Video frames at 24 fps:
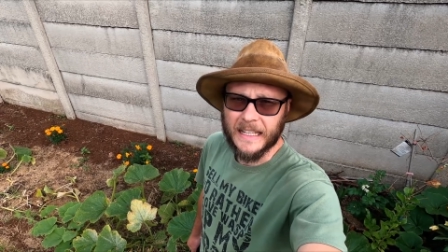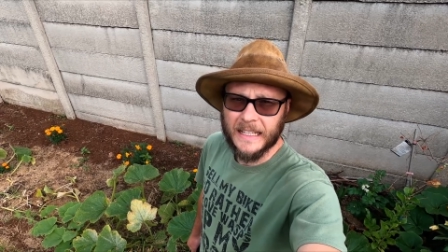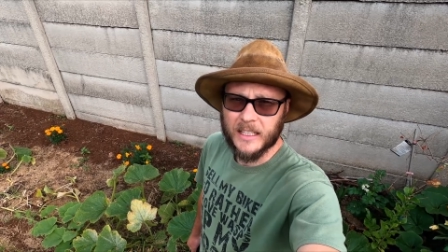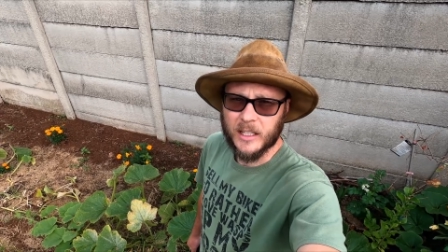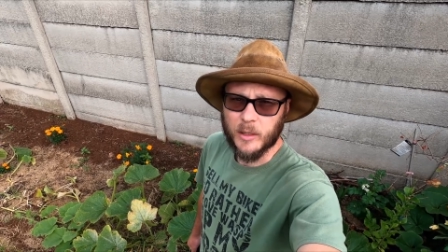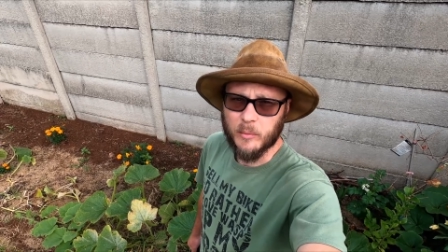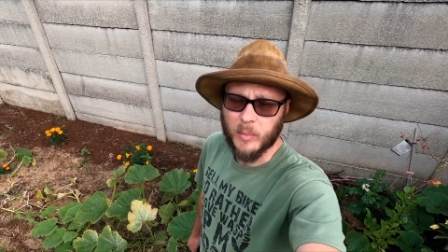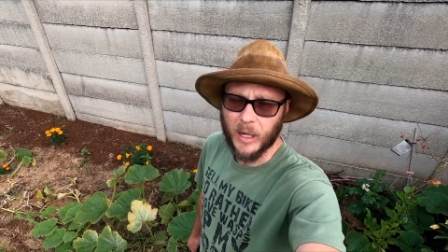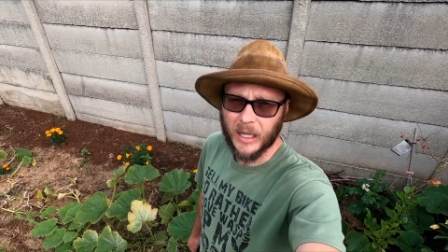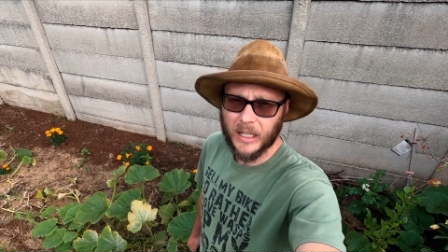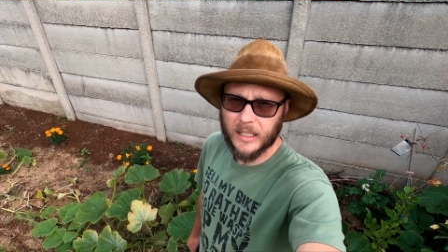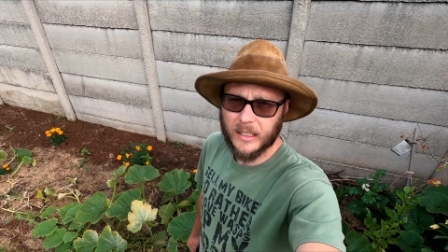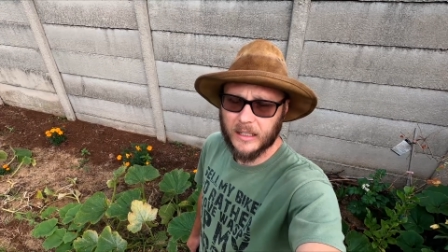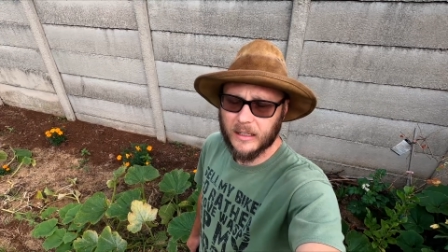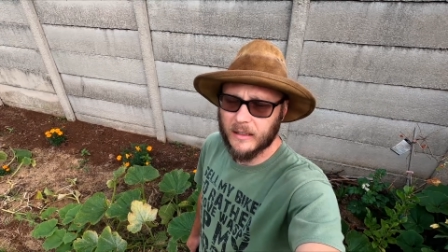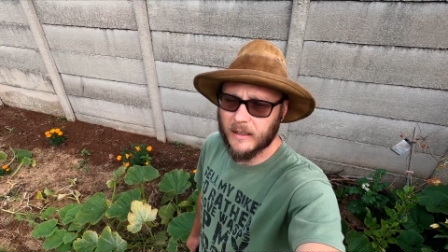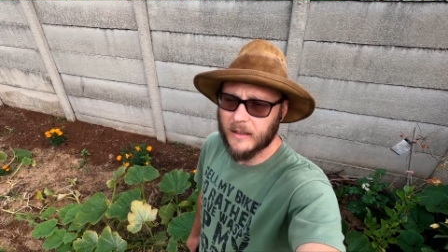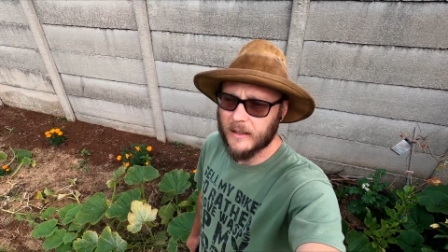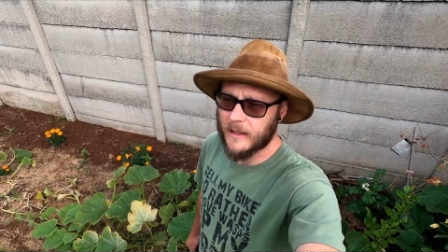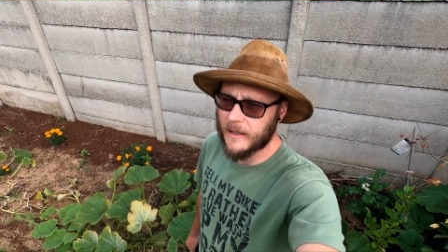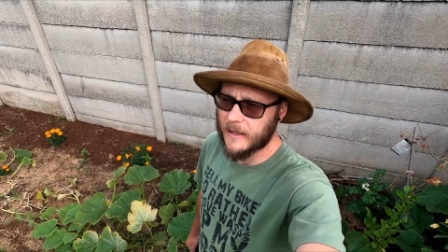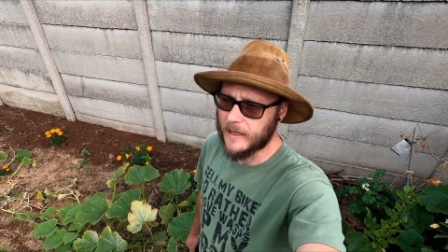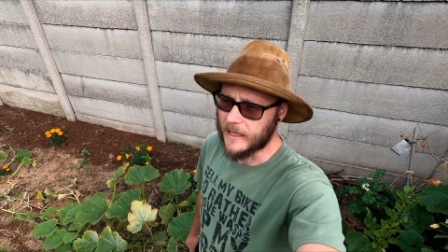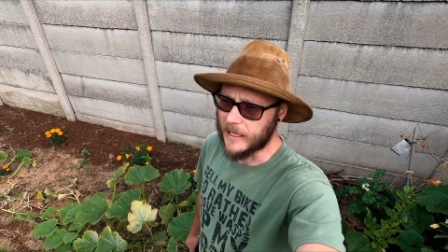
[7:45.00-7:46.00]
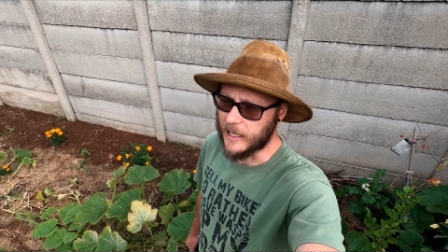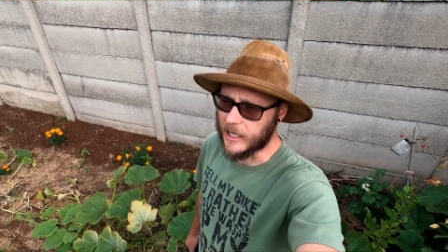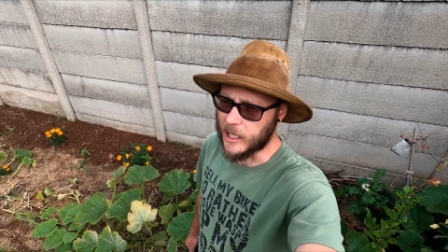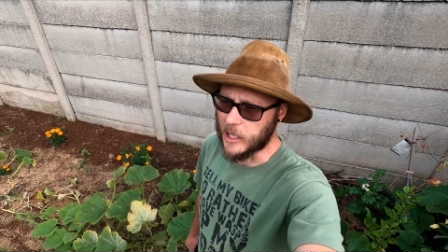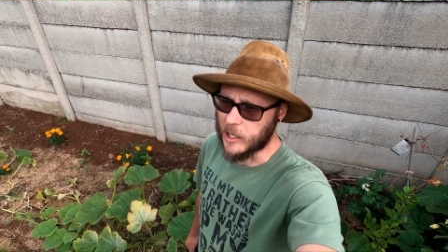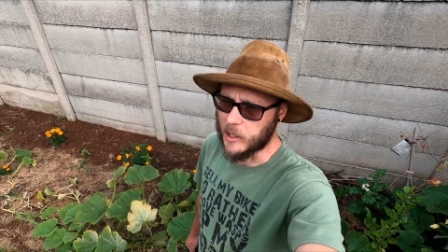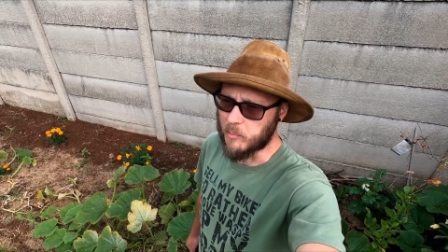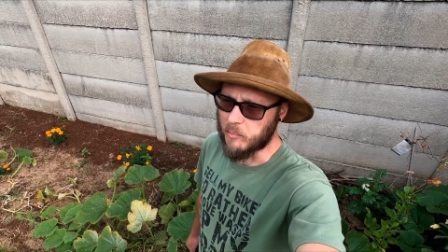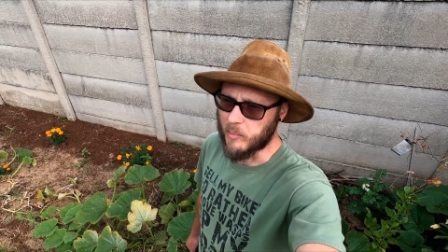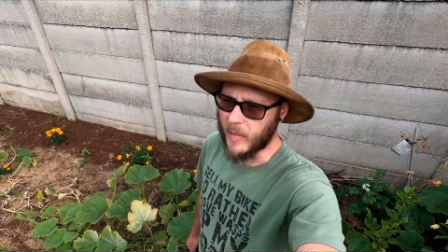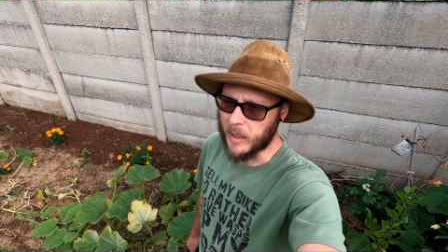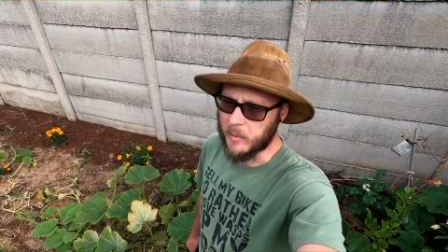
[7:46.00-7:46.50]
liter bucket.
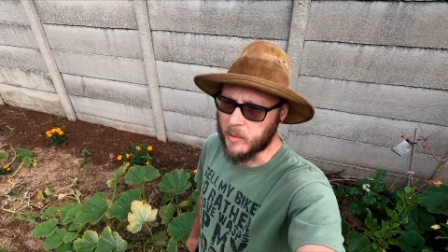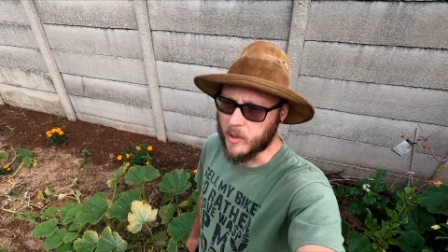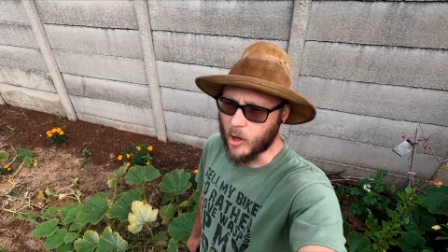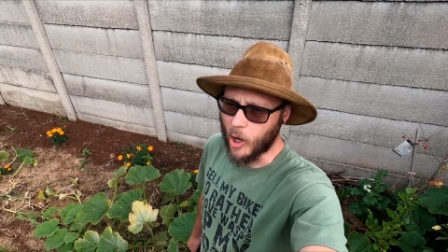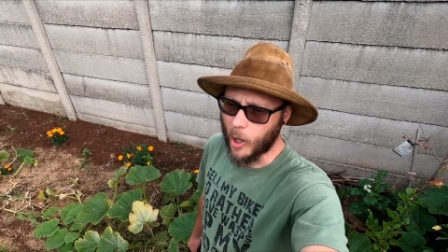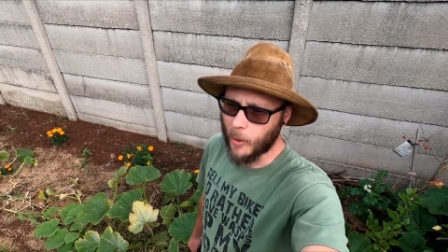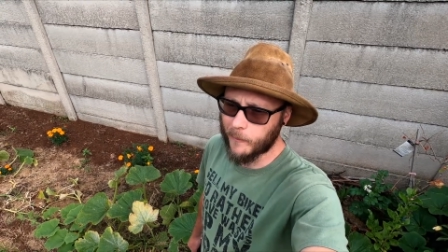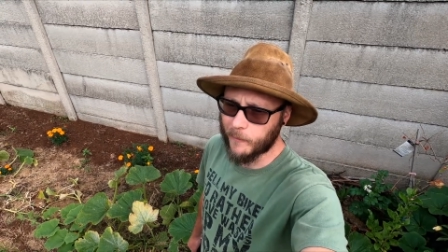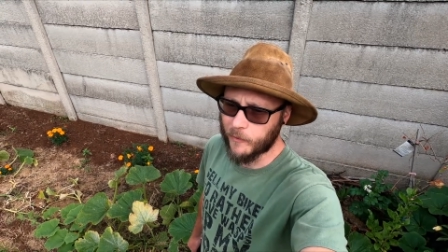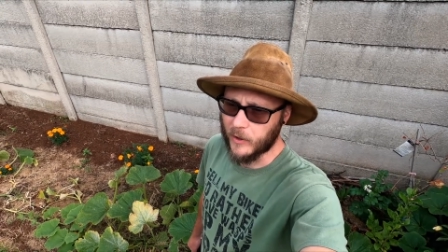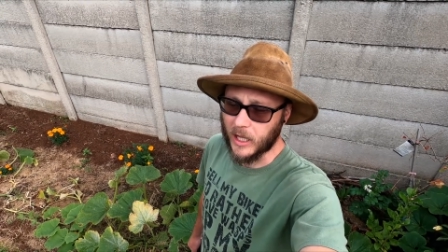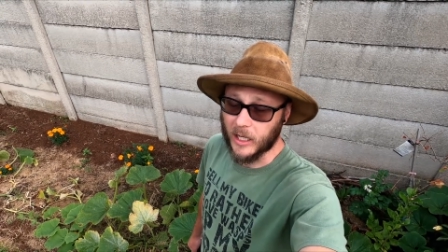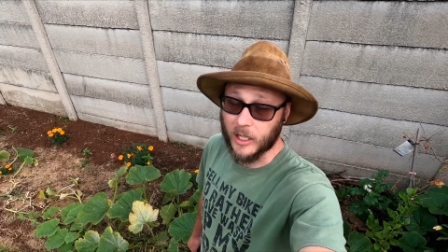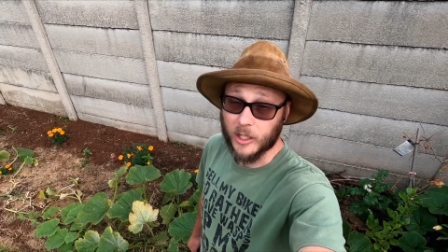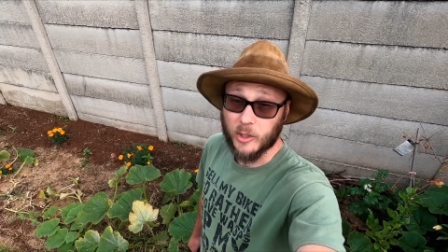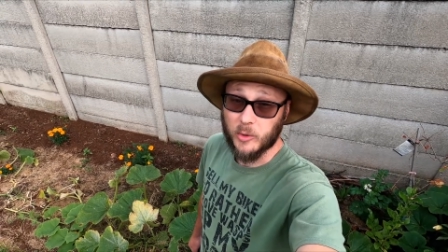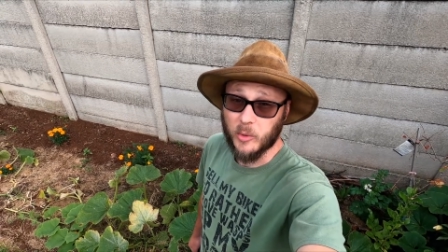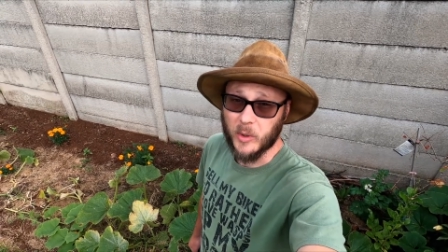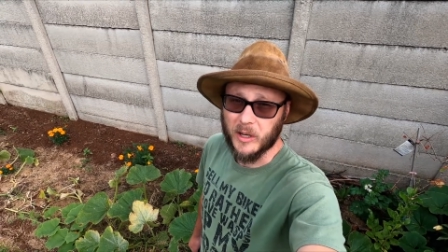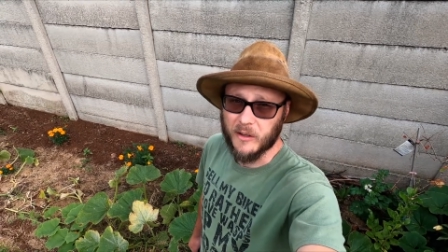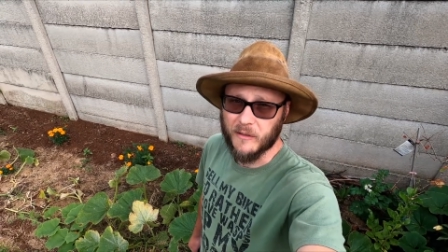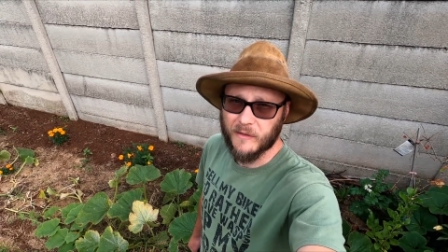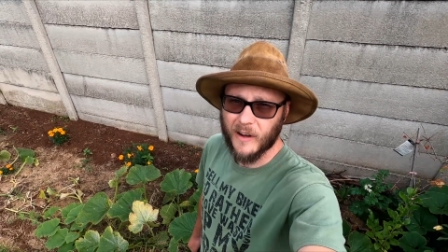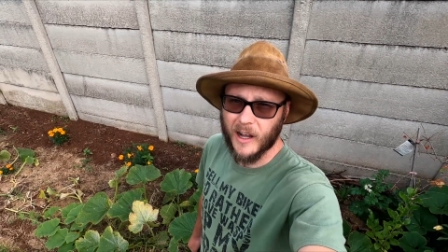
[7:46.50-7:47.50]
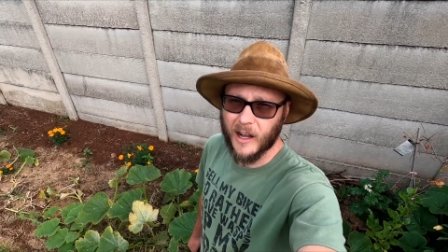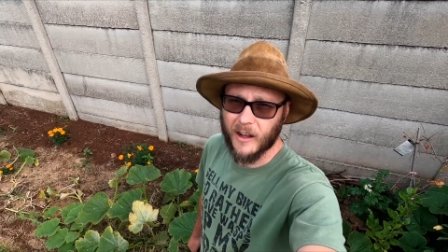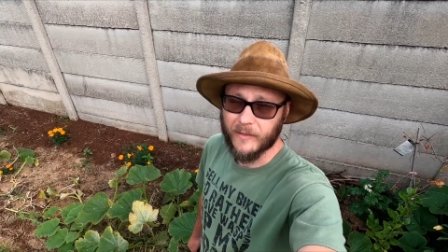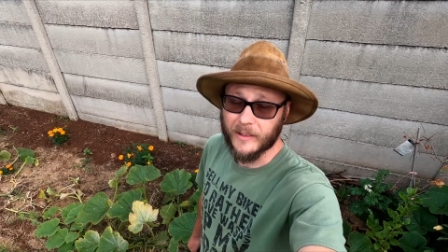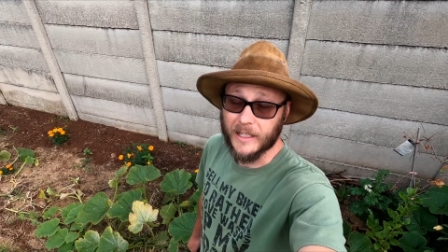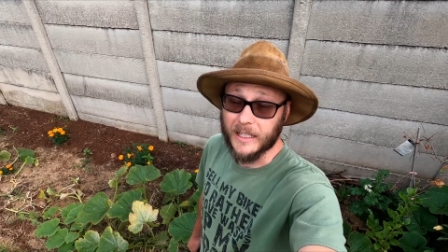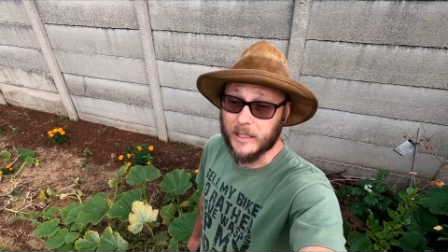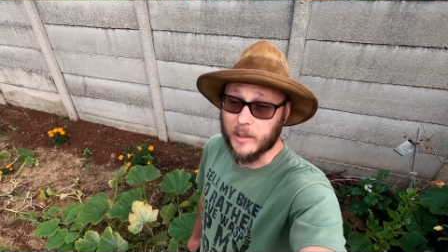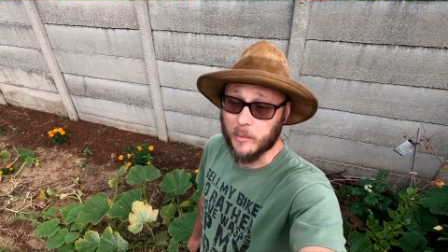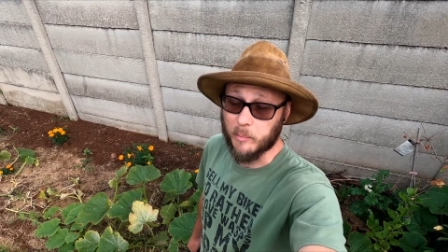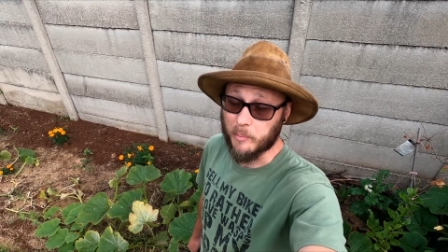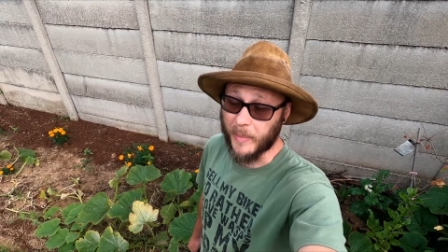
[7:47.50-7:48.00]
Maybe opt for like a
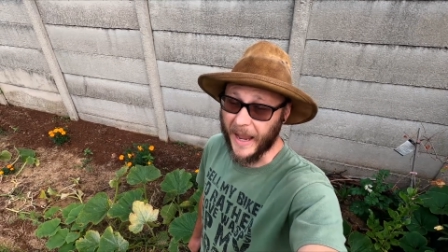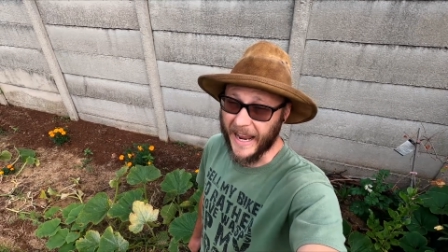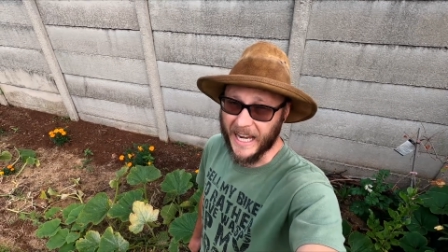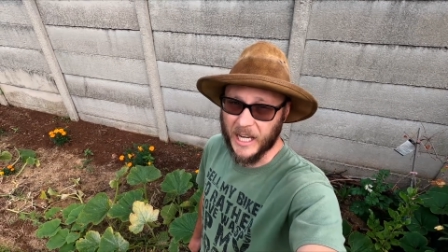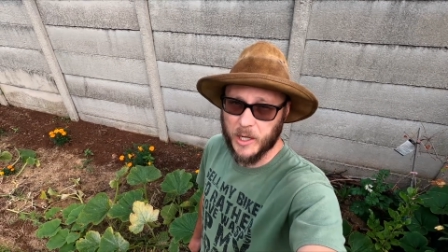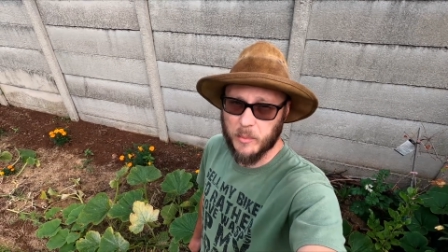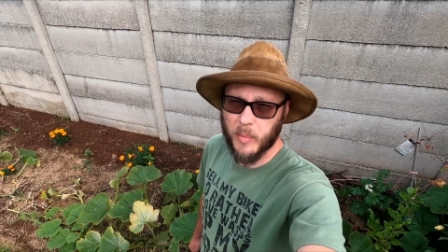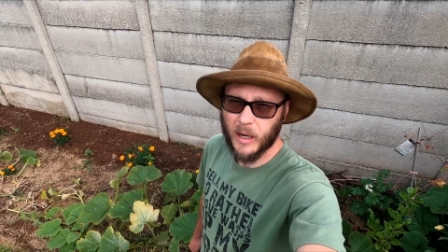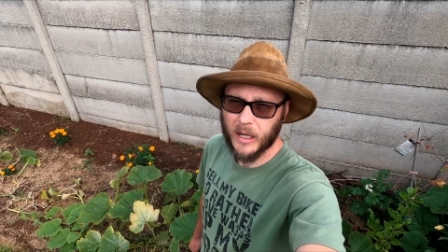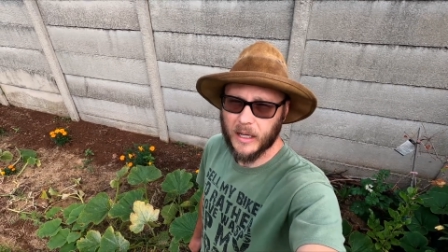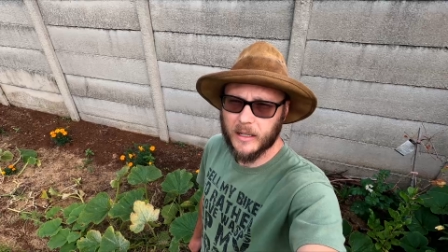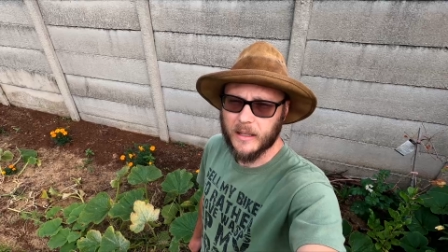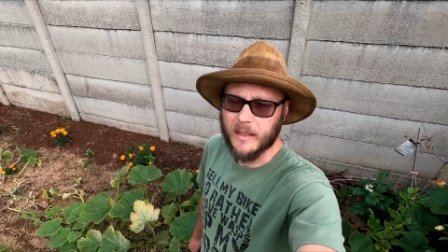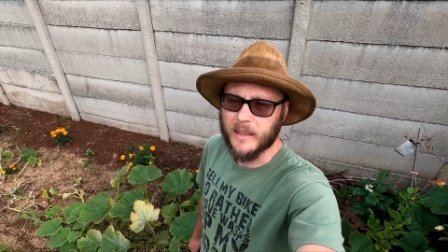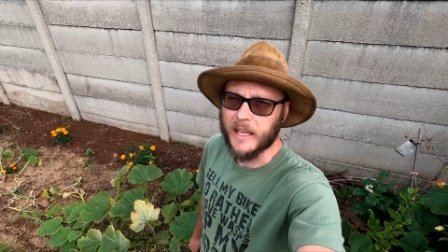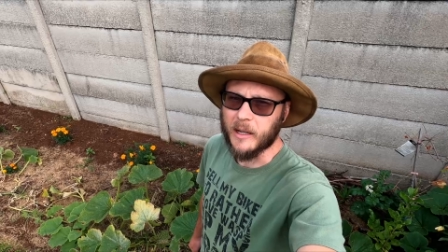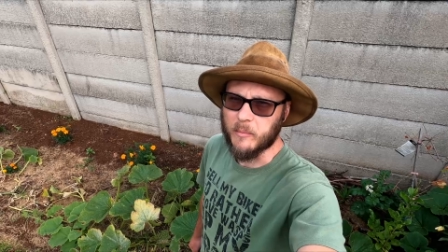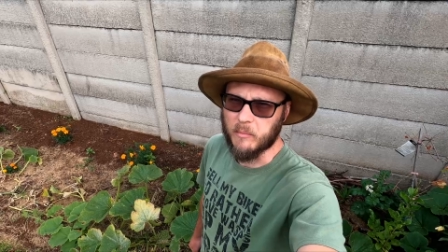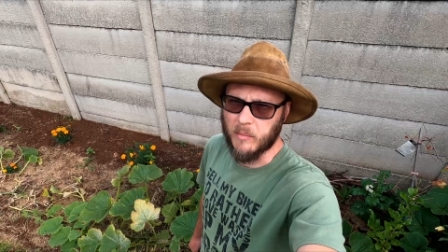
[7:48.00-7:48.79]
25 liter paint bucket.